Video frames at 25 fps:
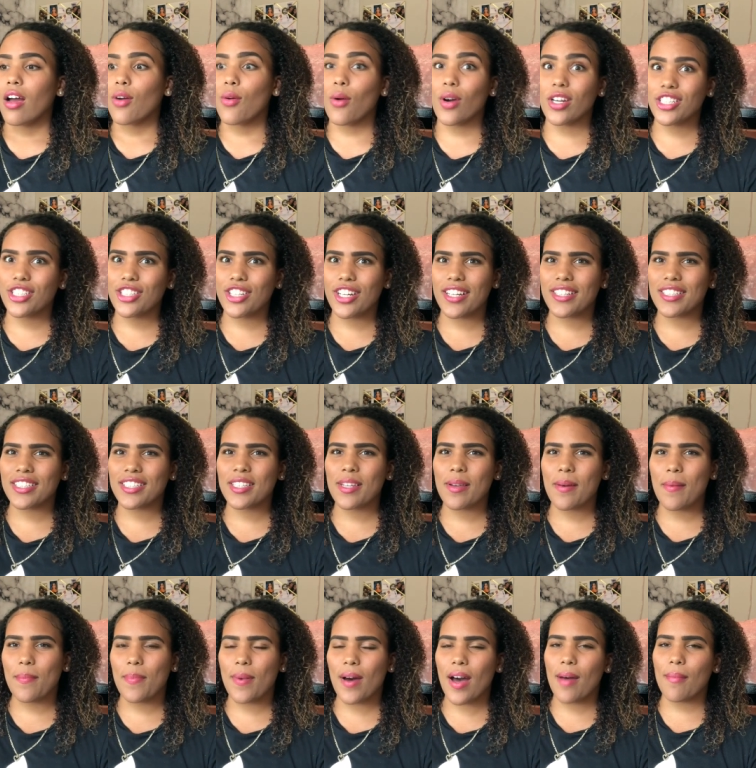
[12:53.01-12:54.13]
questions,
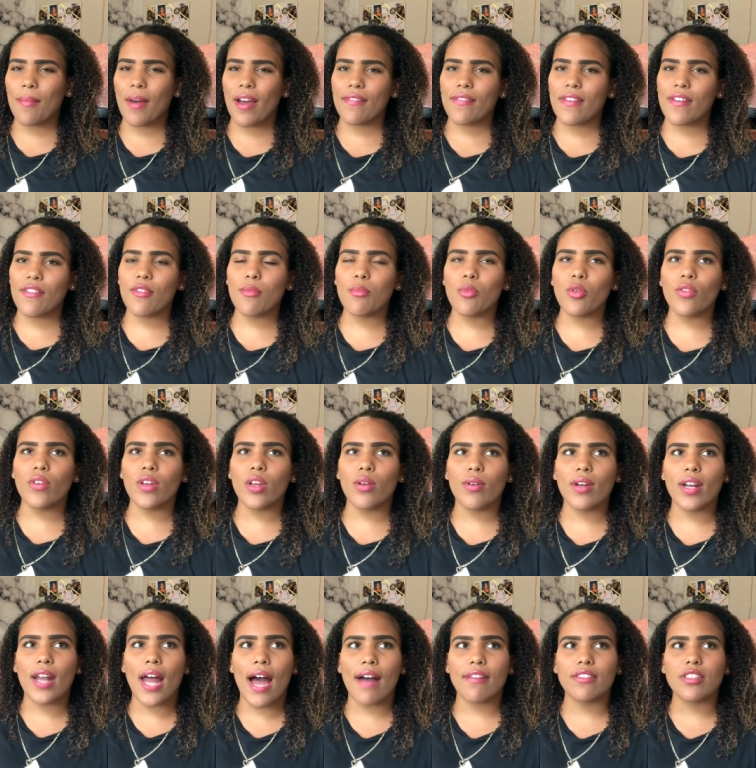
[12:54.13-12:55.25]
but my favorite movie
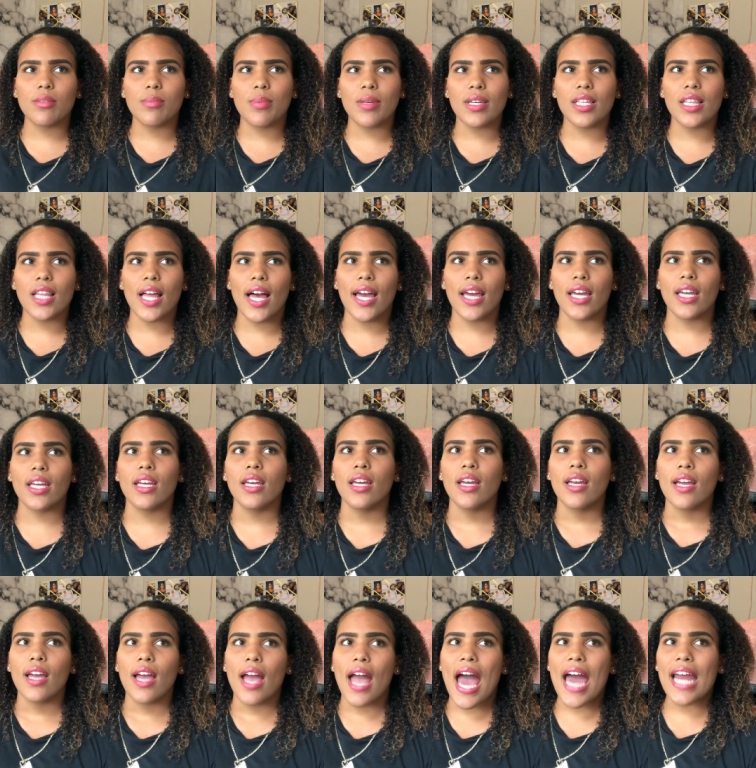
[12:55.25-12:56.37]
would have to be like
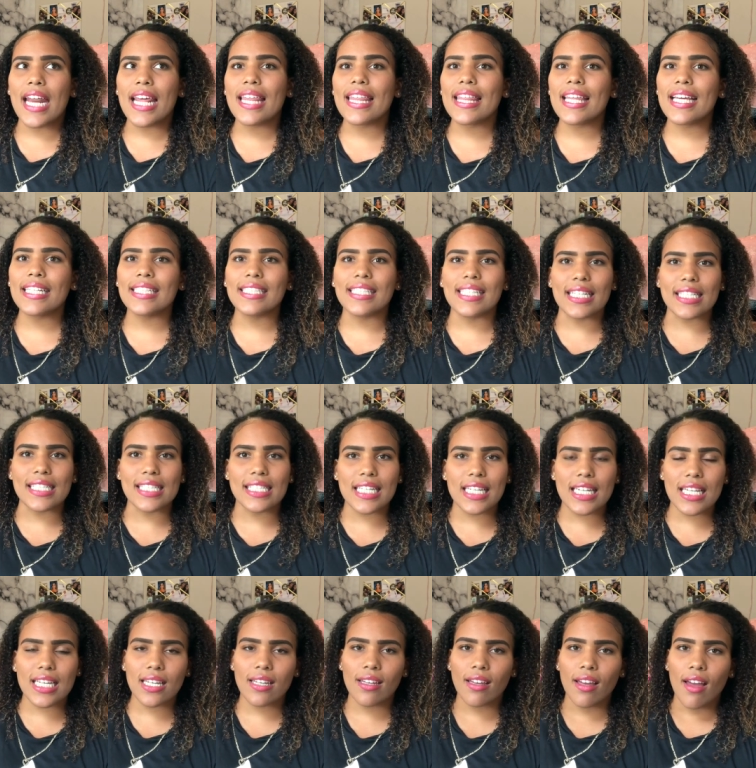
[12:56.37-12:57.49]
anything
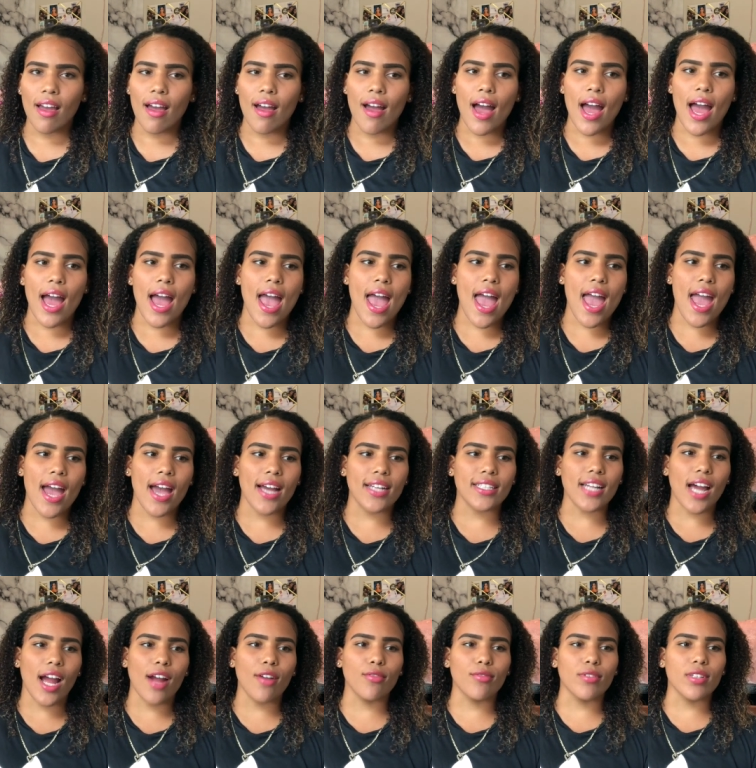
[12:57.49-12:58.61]
Disney and
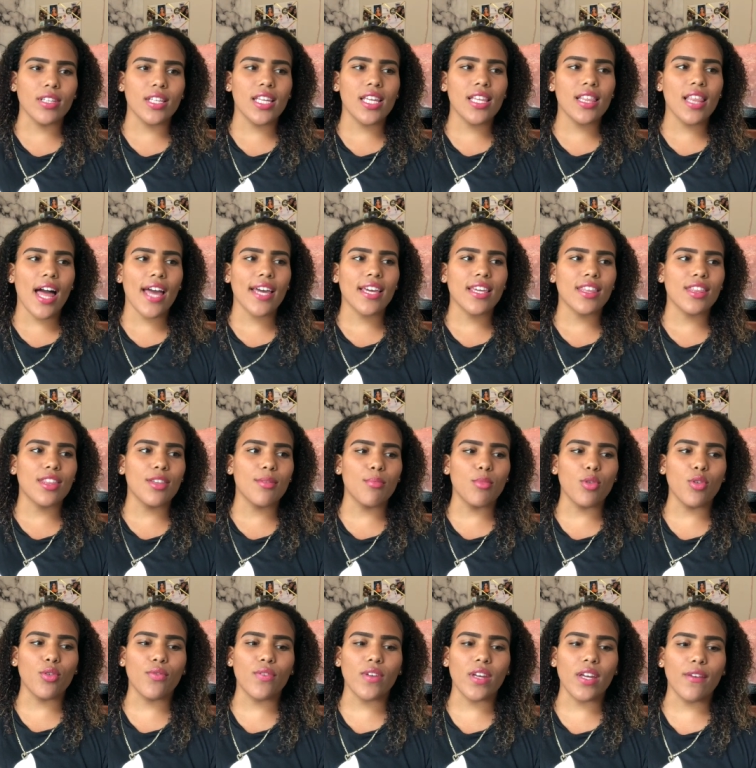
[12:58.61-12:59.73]
I really like the
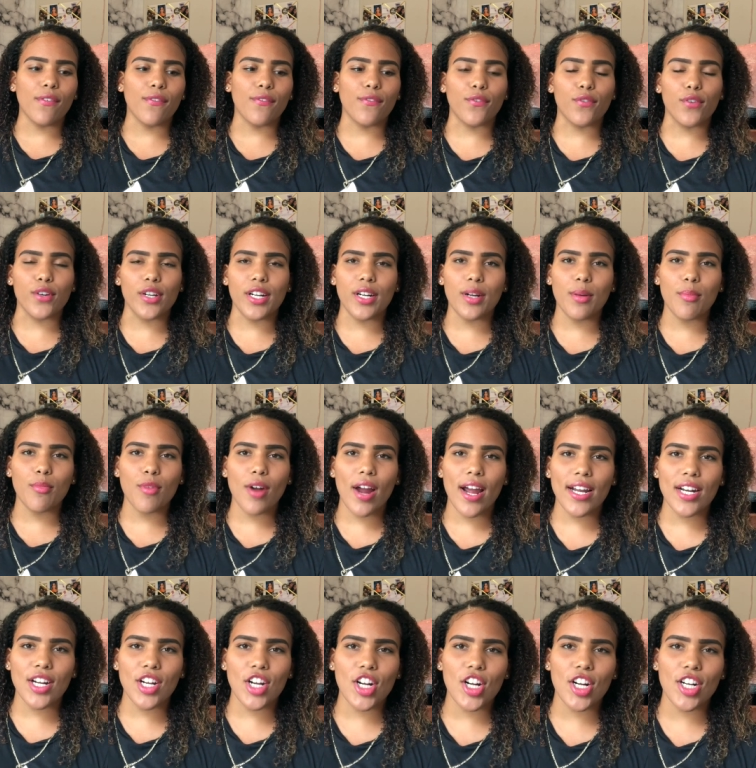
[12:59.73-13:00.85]
movie Freedom
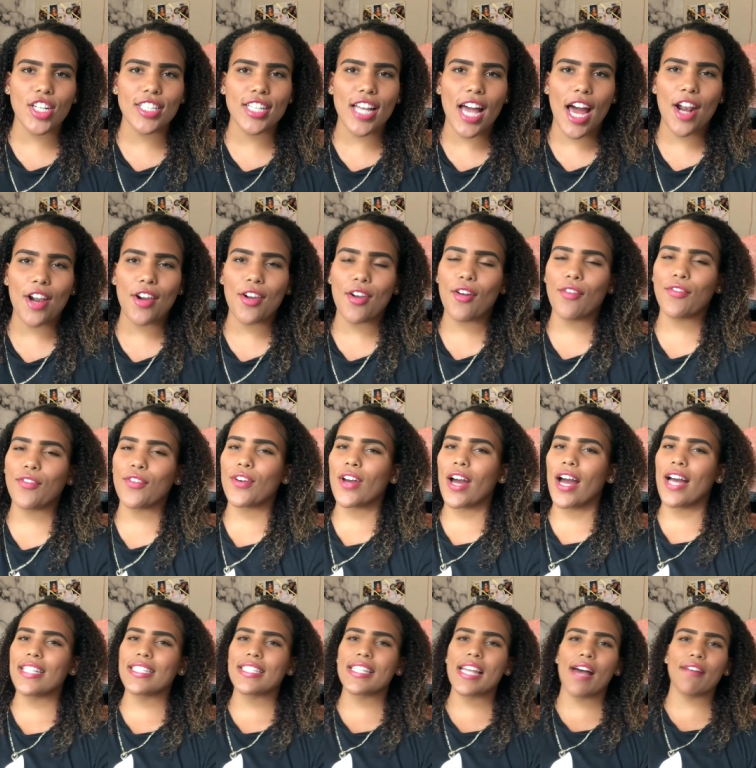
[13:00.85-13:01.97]
Writers. I don't know if you
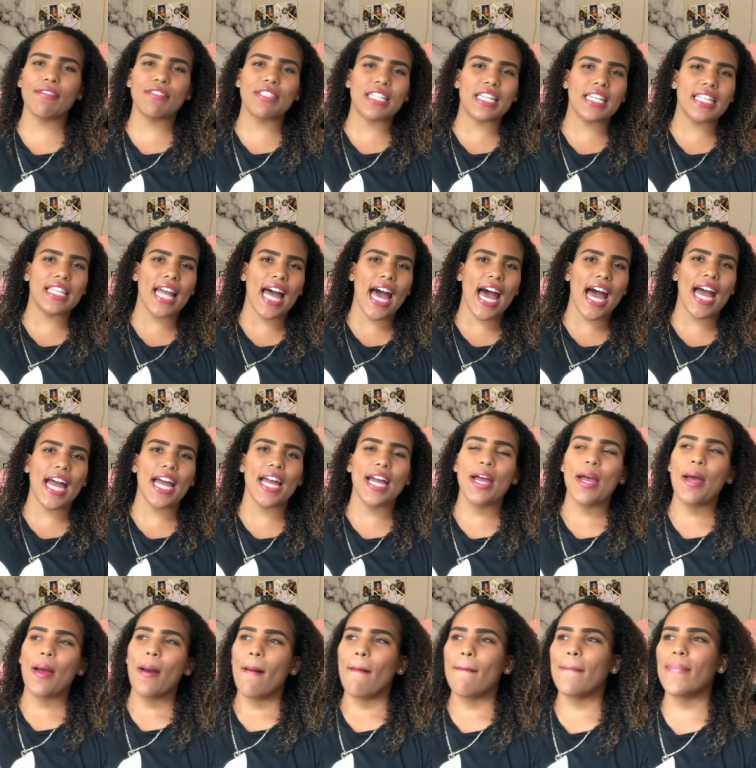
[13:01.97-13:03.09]
guys have seen that,
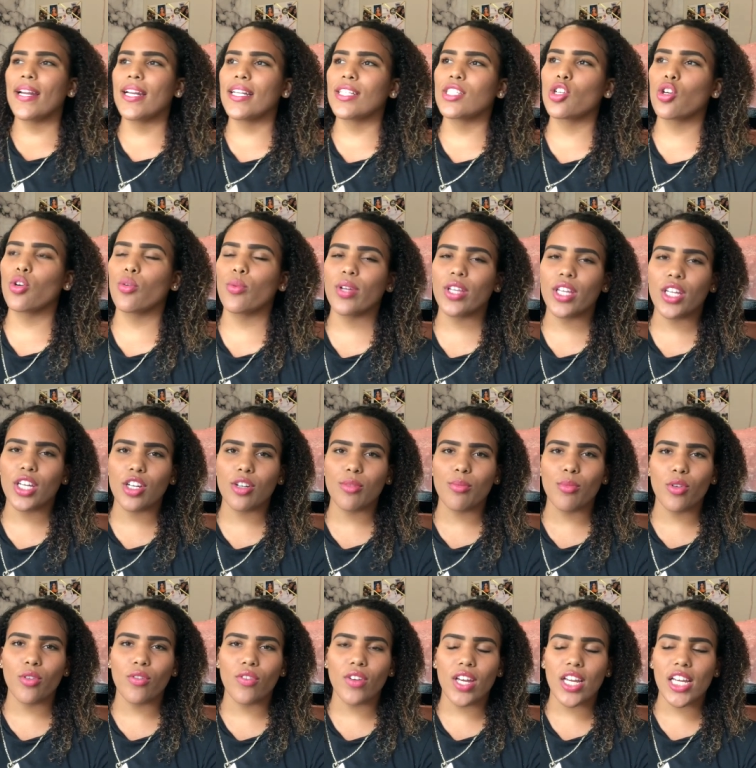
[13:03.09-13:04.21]
but it's a really good
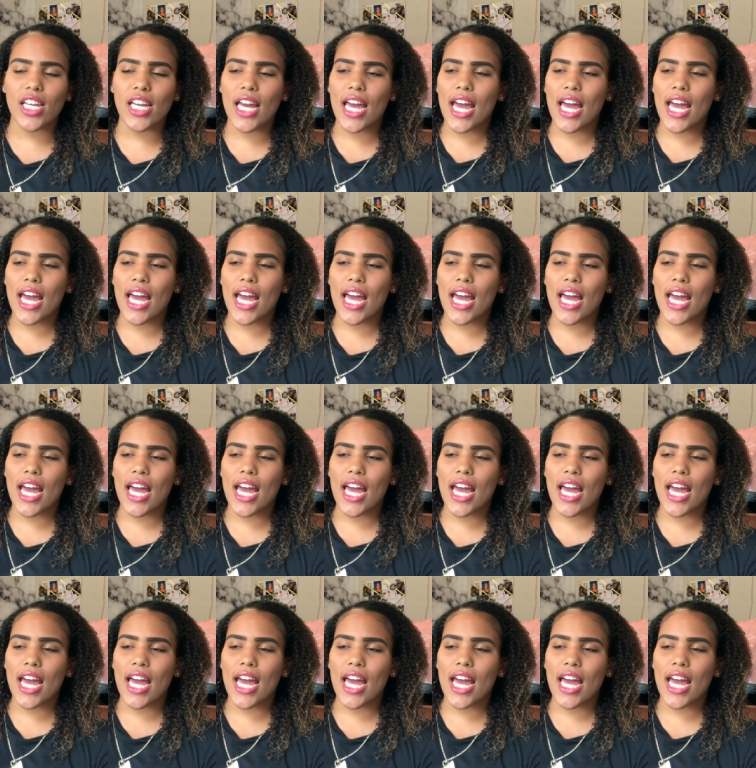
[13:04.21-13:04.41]
movie